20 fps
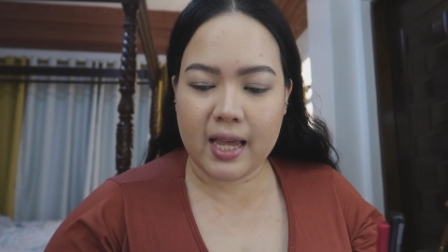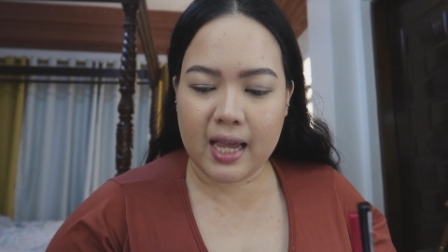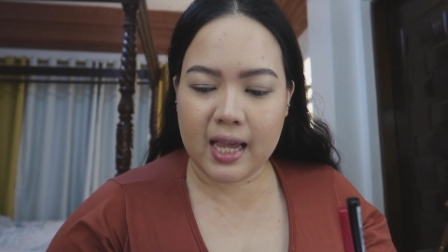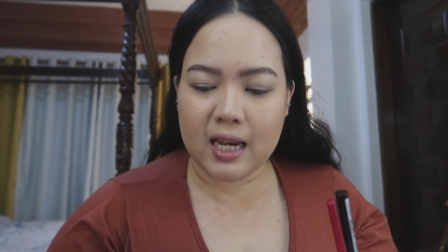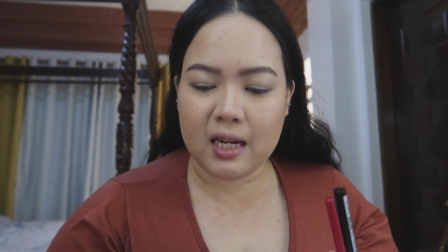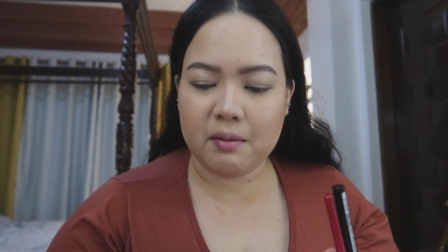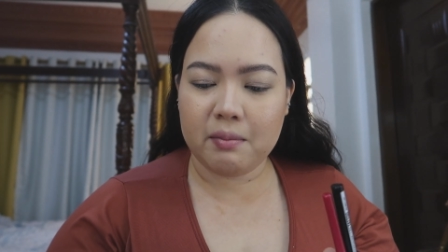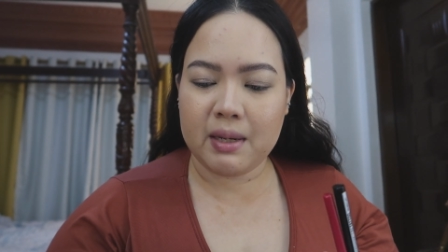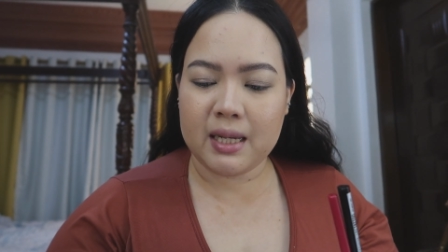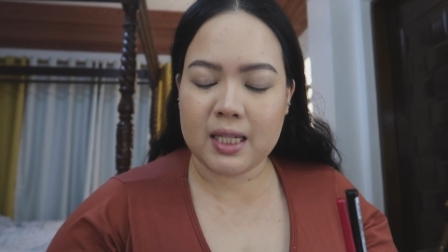
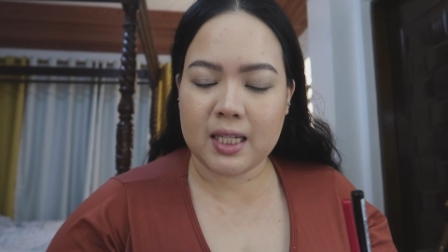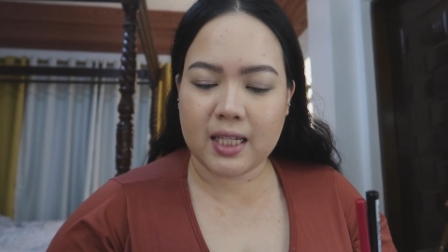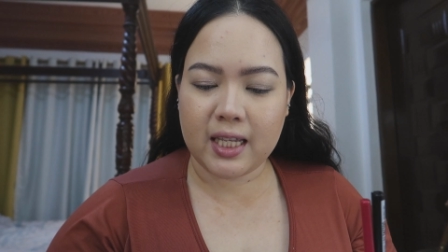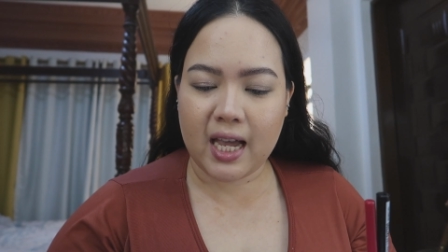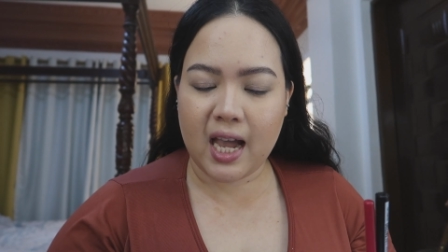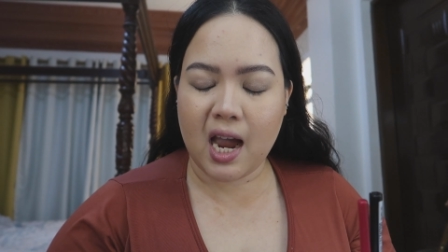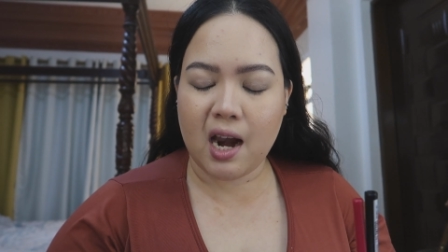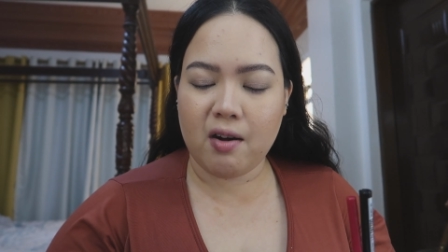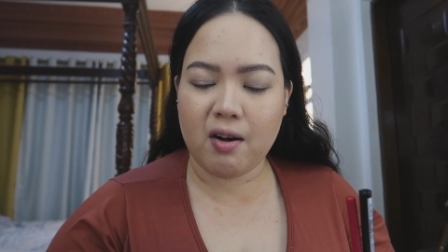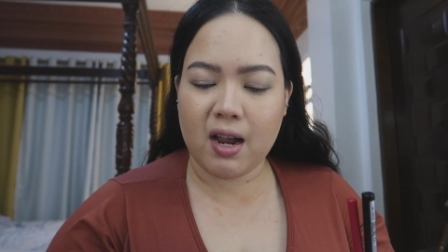And
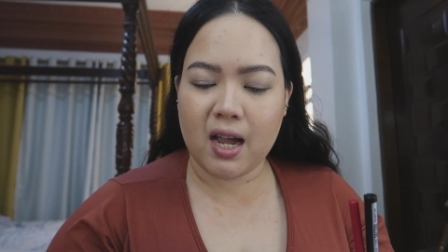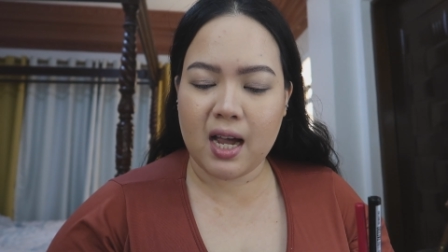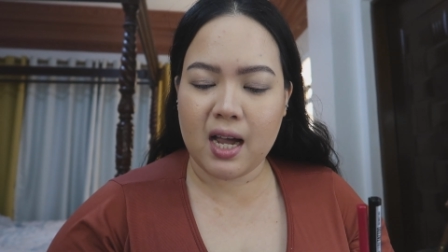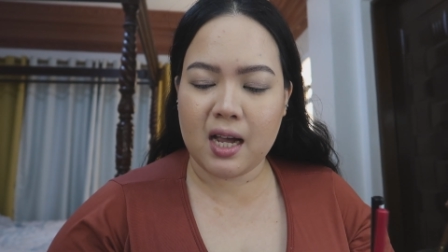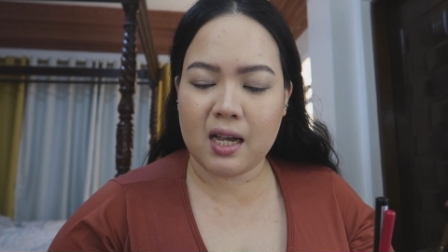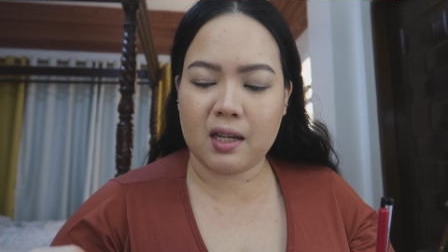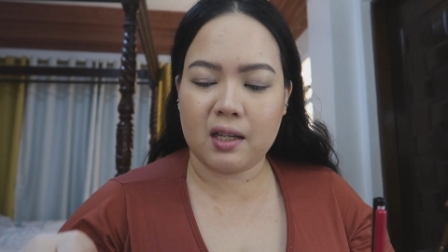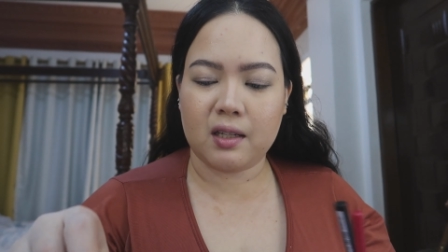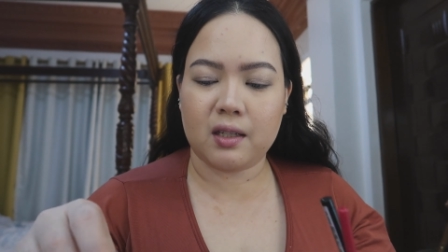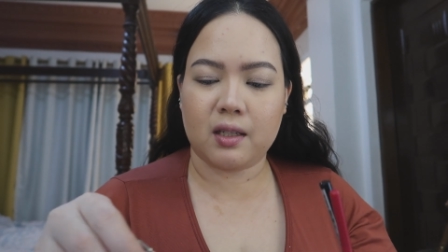
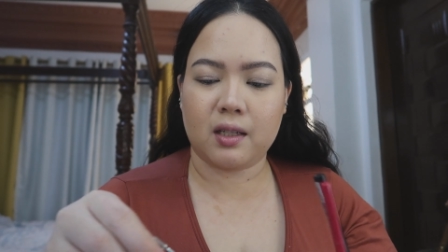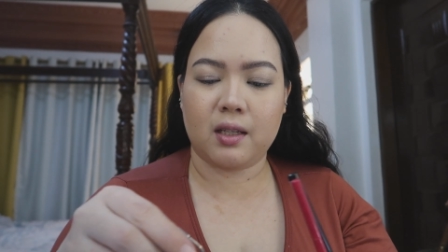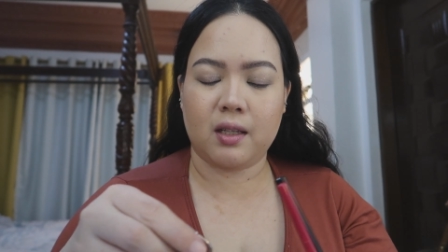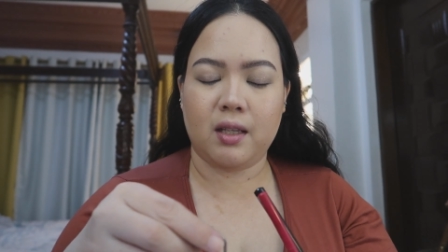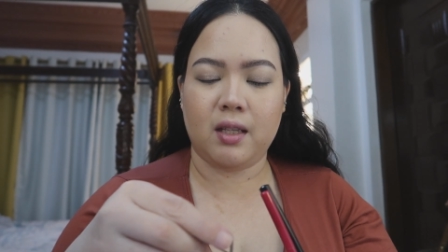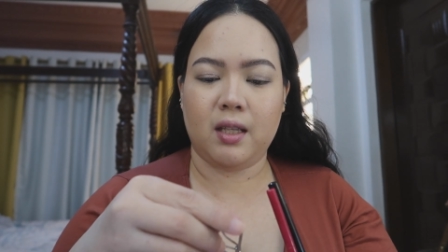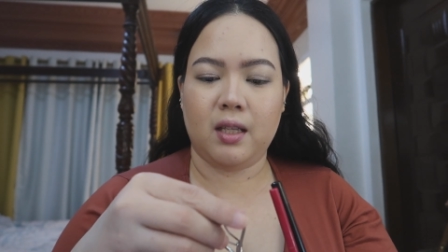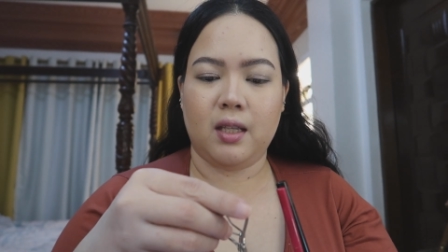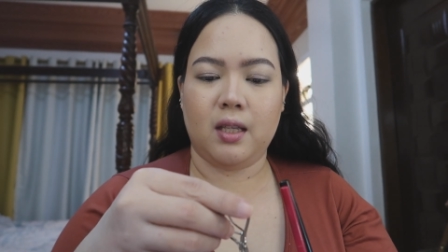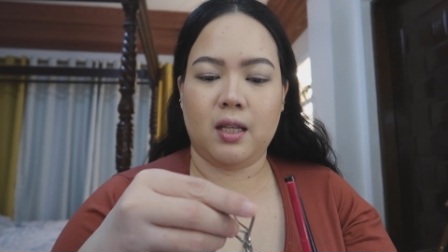mascara,
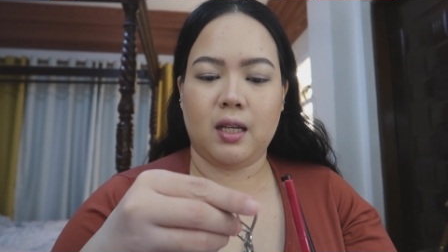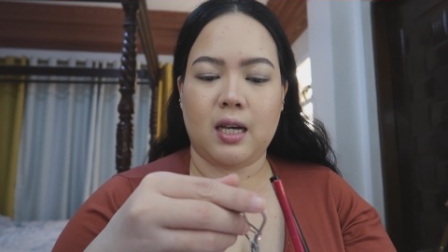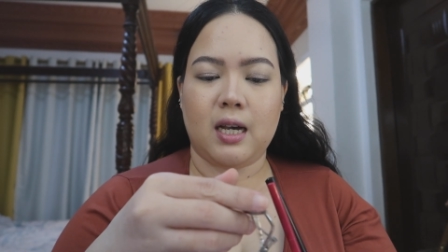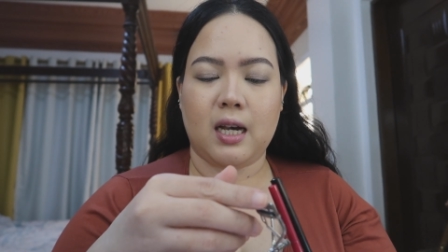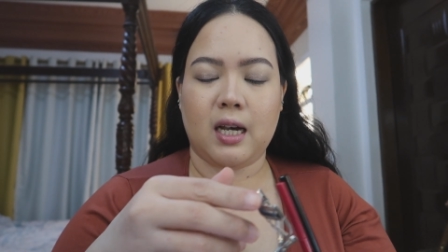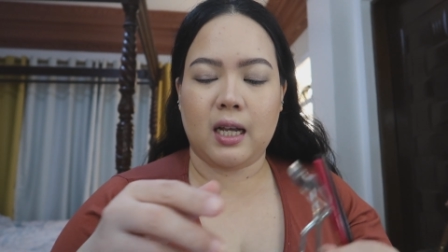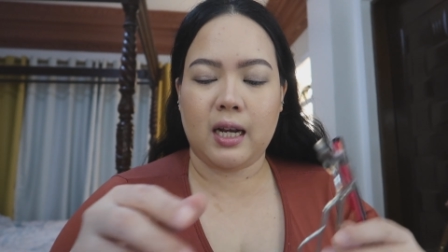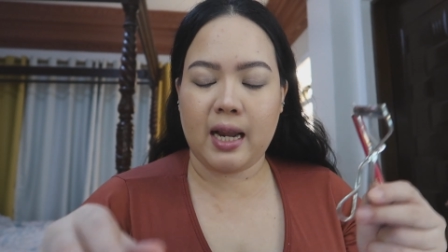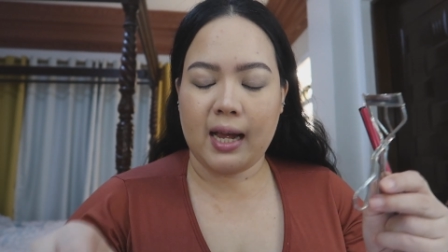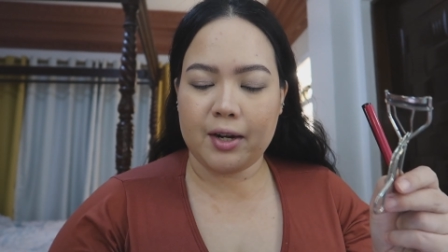
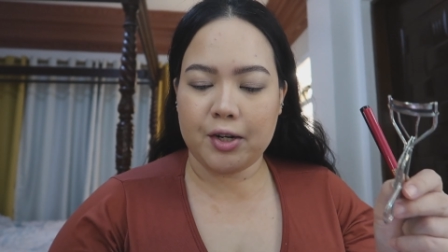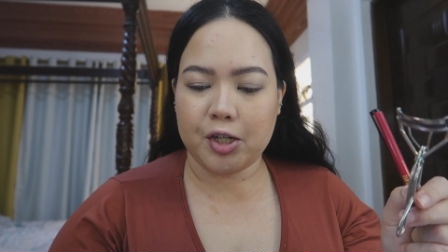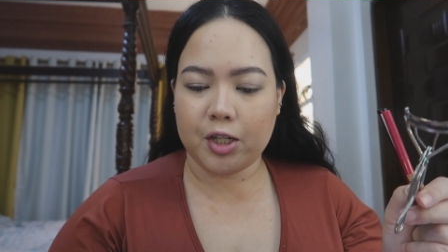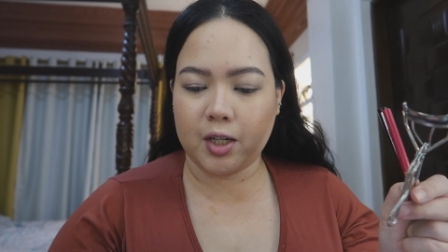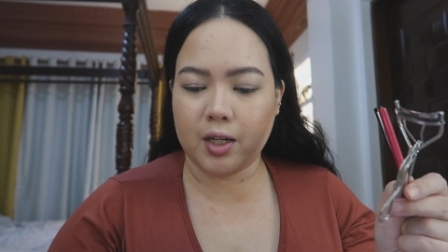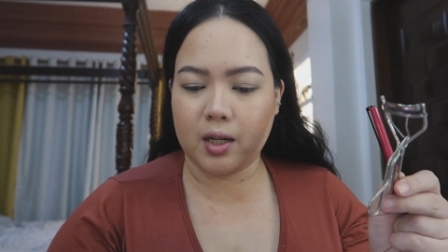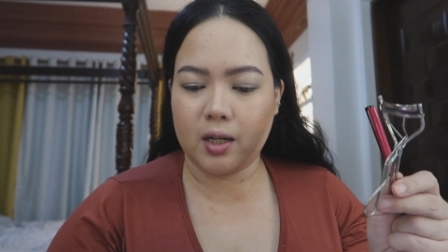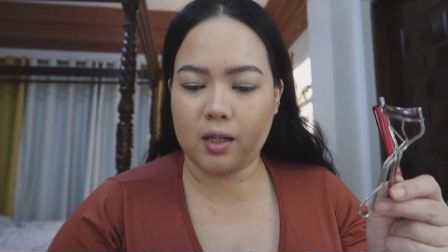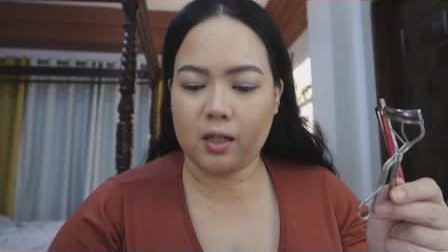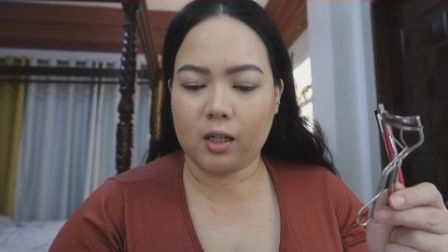uh,
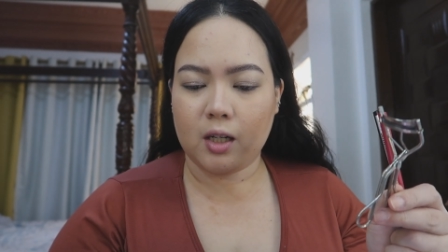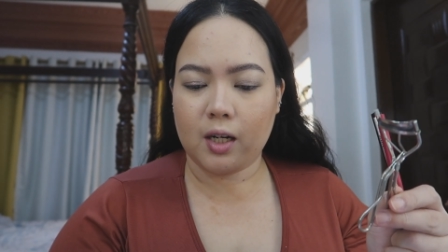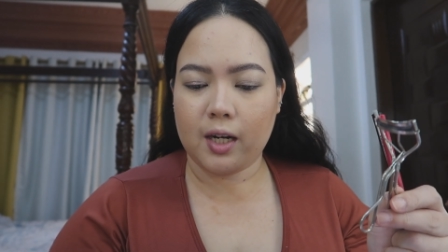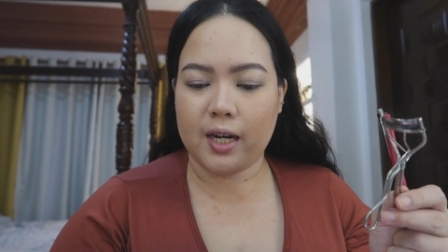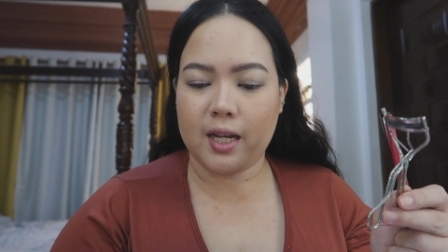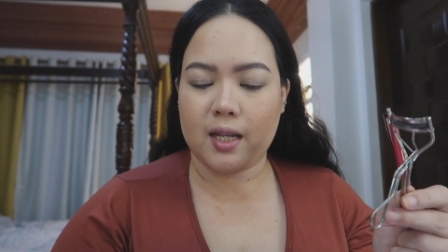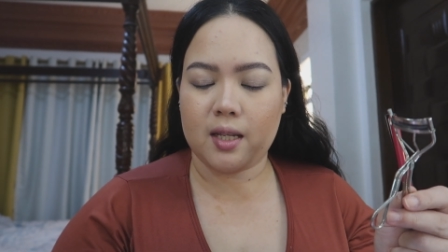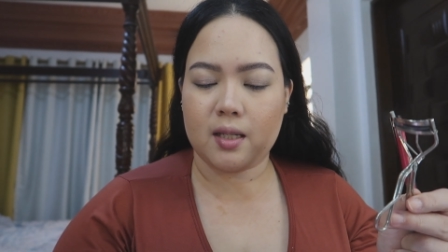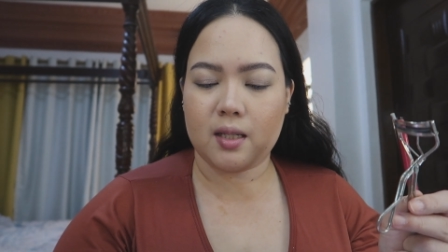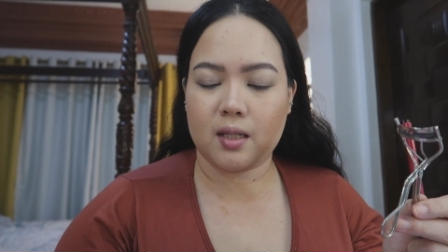lash curler
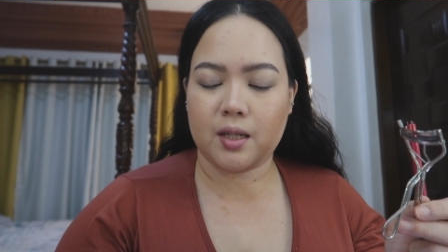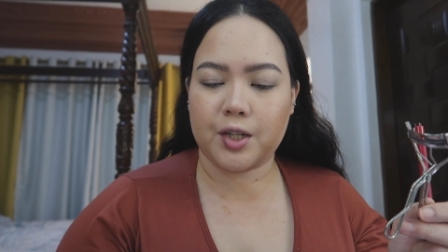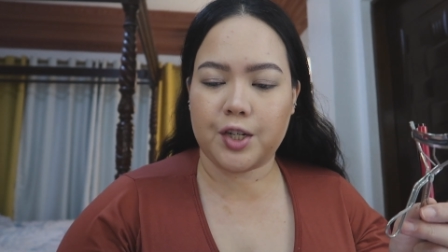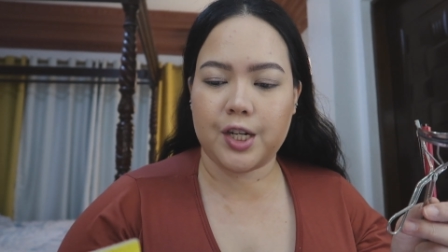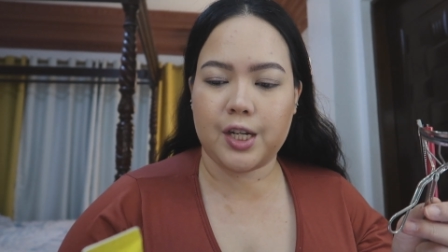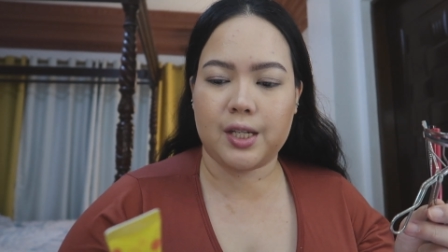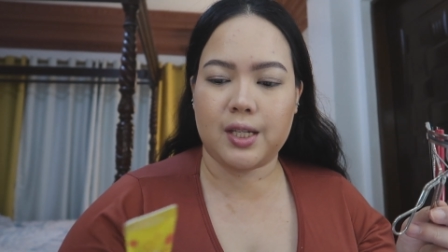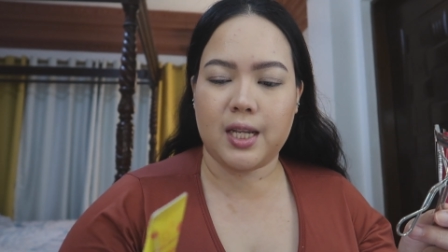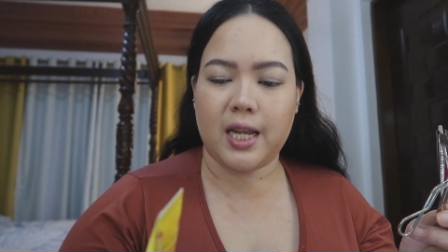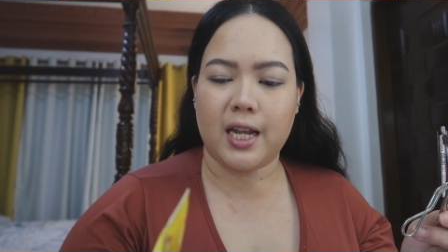is
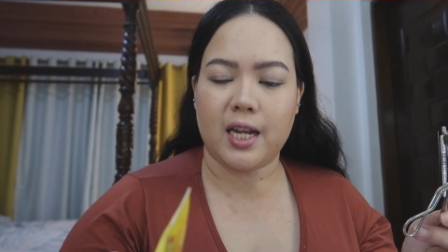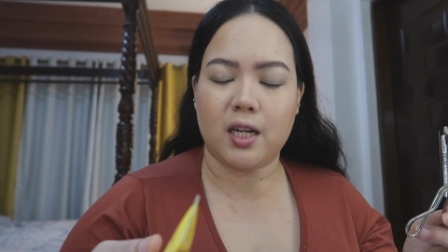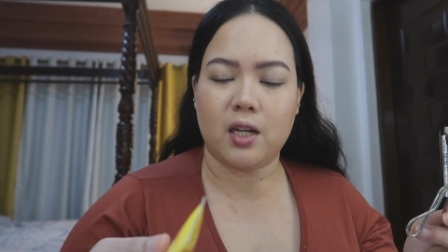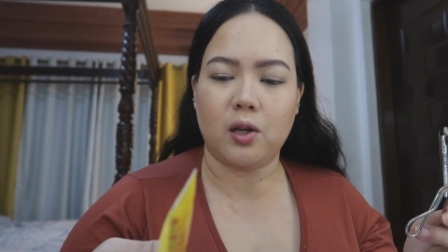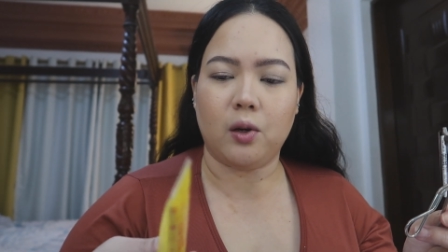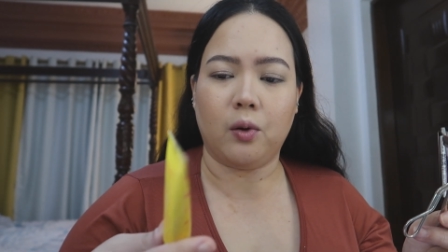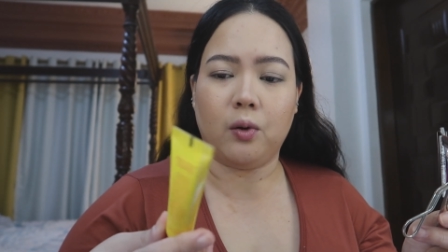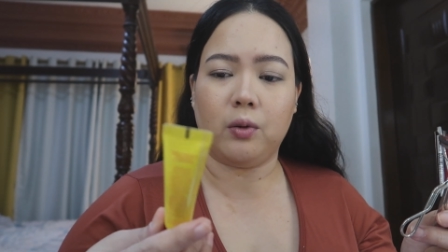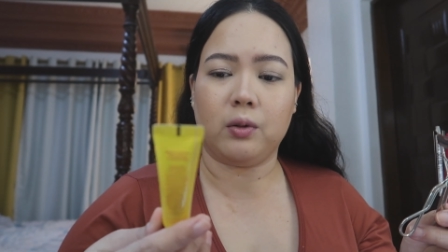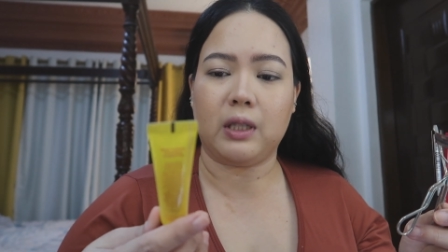
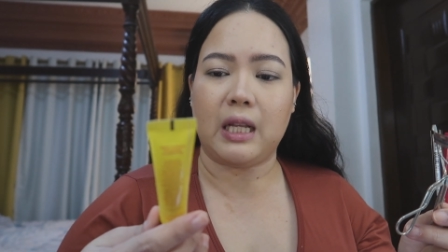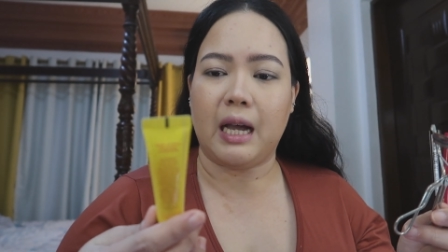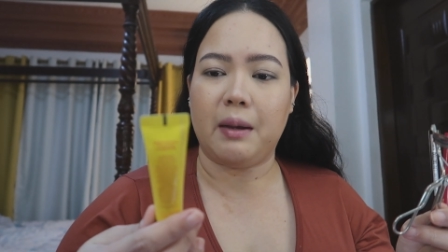Shiseido.